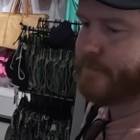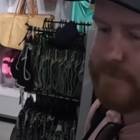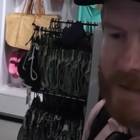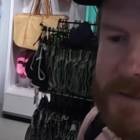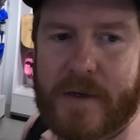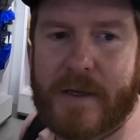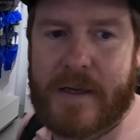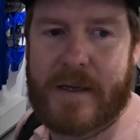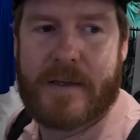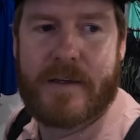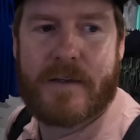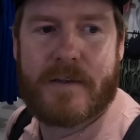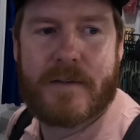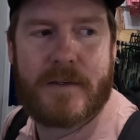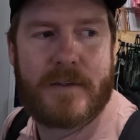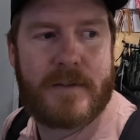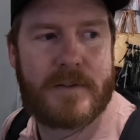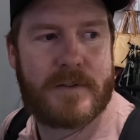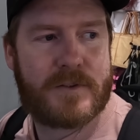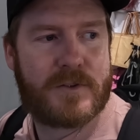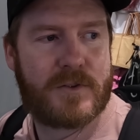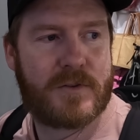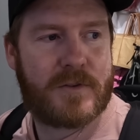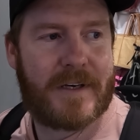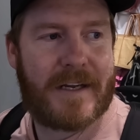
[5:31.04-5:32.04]
Okay,
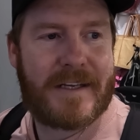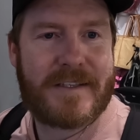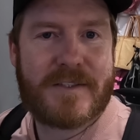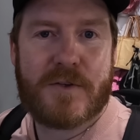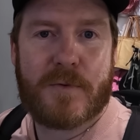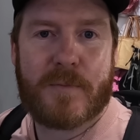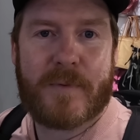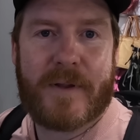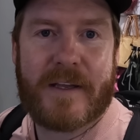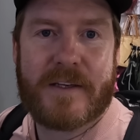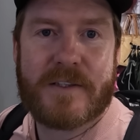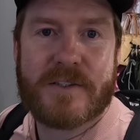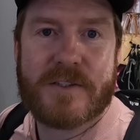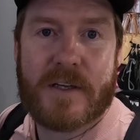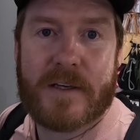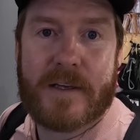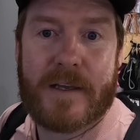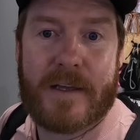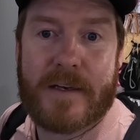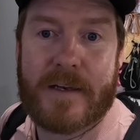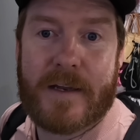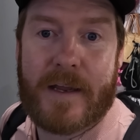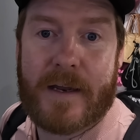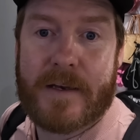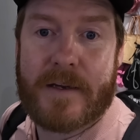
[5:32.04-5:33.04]
sunglass update. She's not
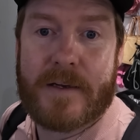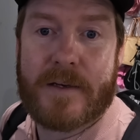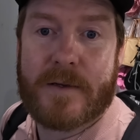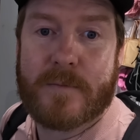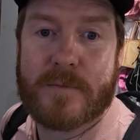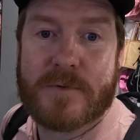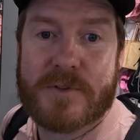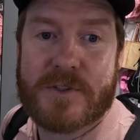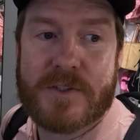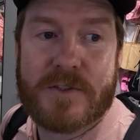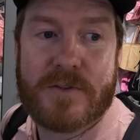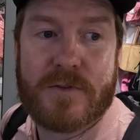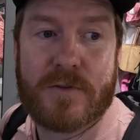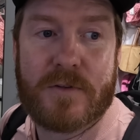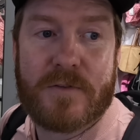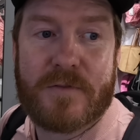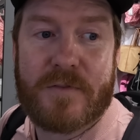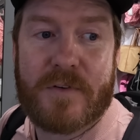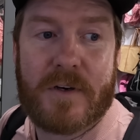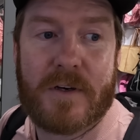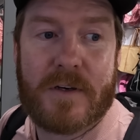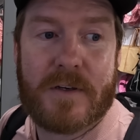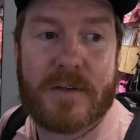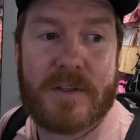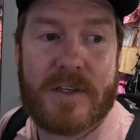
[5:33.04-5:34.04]
getting any of them. She's looking
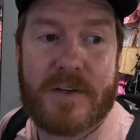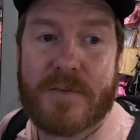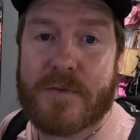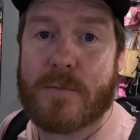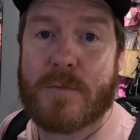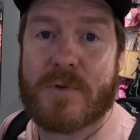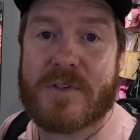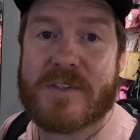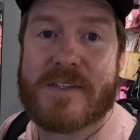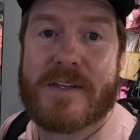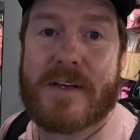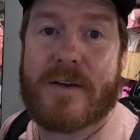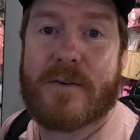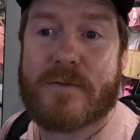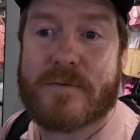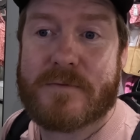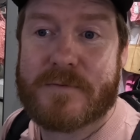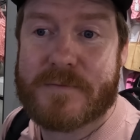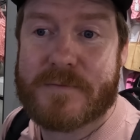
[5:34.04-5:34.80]
for different ones now.